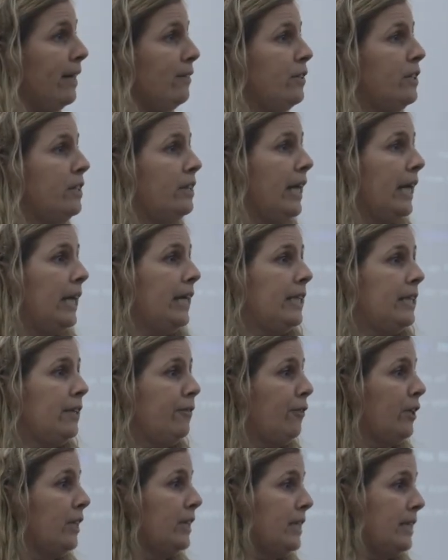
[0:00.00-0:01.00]
have slightly
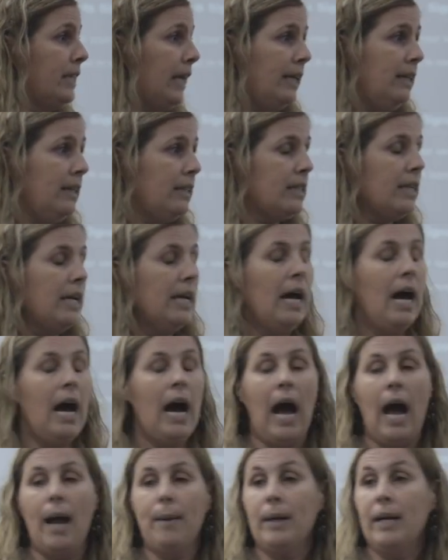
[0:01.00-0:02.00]
different scent.
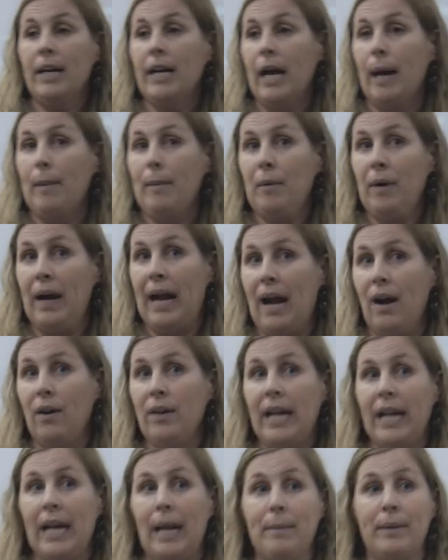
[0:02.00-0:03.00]
I'm gonna come
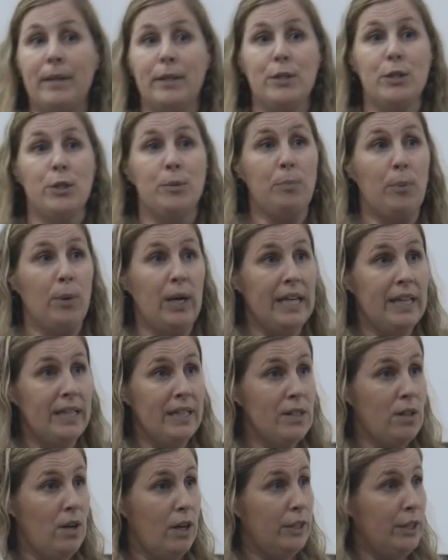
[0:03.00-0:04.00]
around and I'm gonna spray
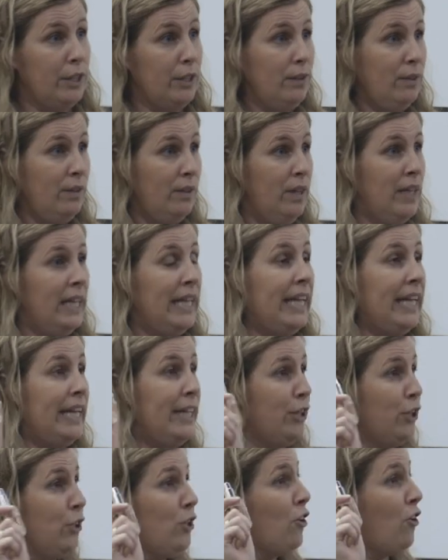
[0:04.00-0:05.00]
this on you
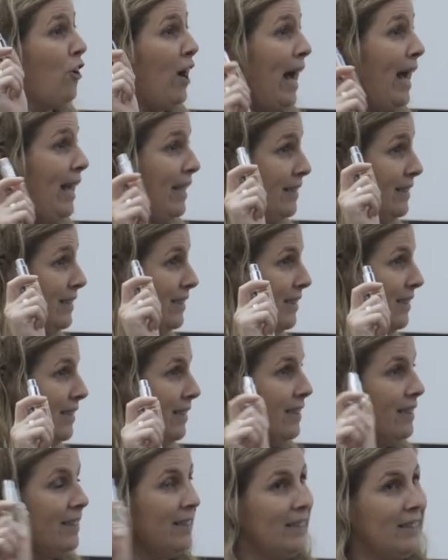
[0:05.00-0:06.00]
in your cracks,
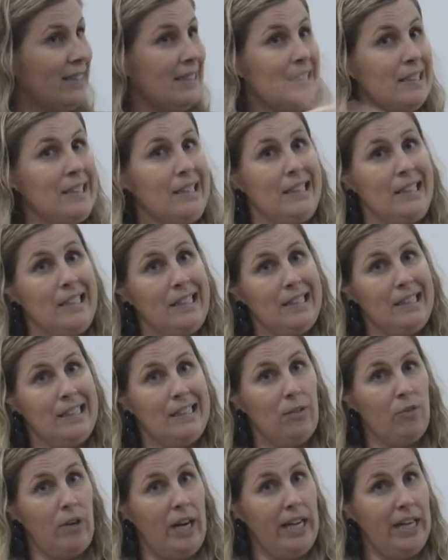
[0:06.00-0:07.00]

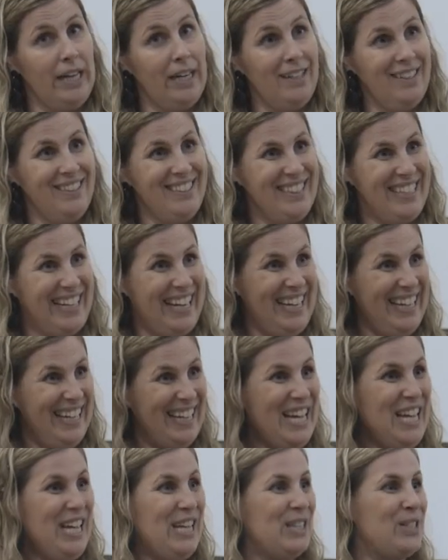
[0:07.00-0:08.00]
right here, okay?
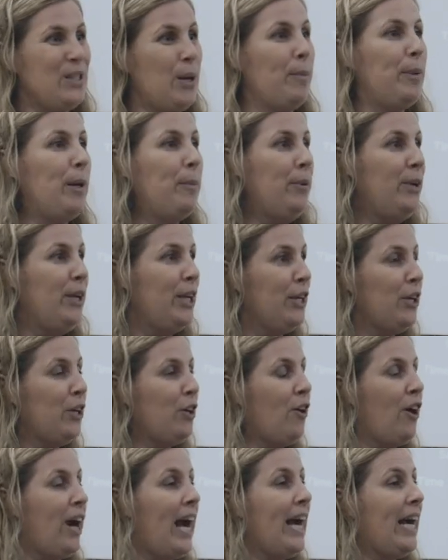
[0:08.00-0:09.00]
So I'm gonna put it in your
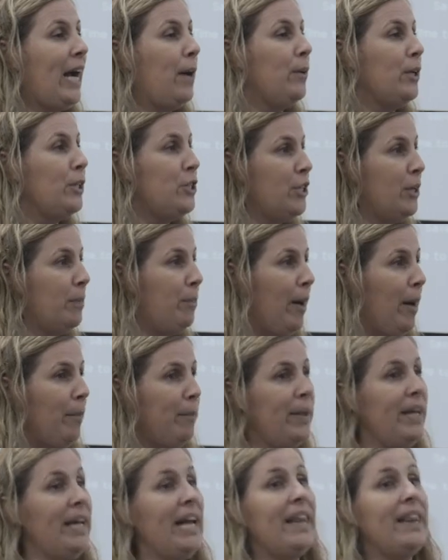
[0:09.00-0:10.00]
crack, I want you to
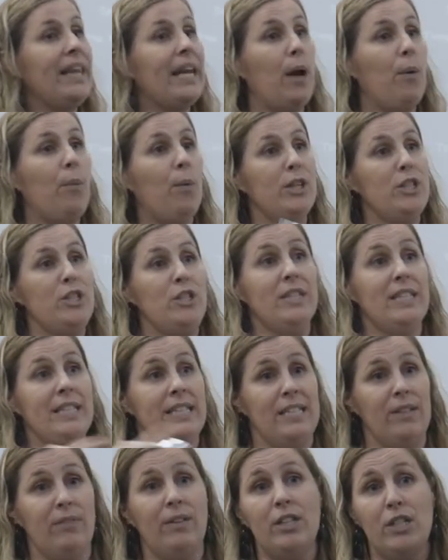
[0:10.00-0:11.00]
pump it, and then I want you to
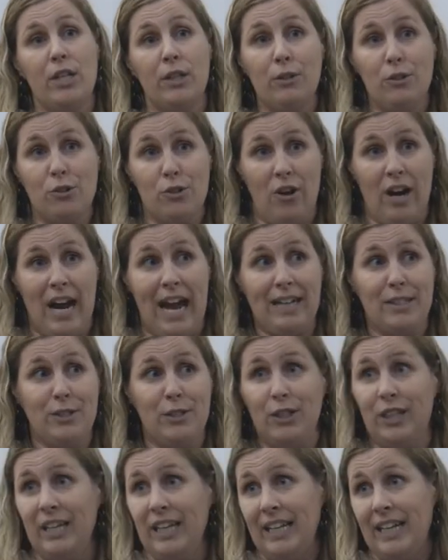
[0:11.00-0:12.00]
sniff each other's cracks
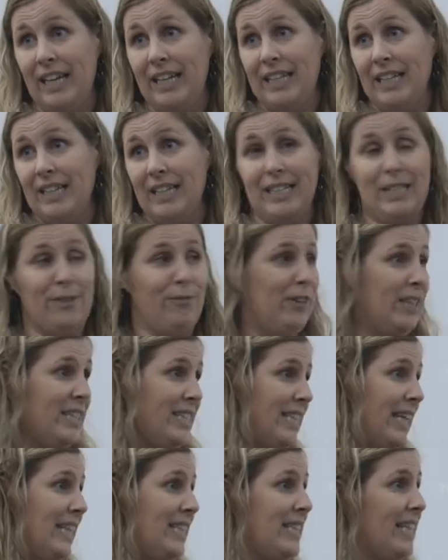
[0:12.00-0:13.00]
so you can get an idea of the different
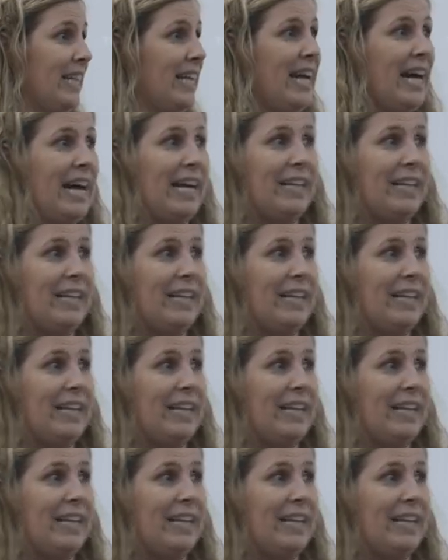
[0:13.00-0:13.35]
scent that it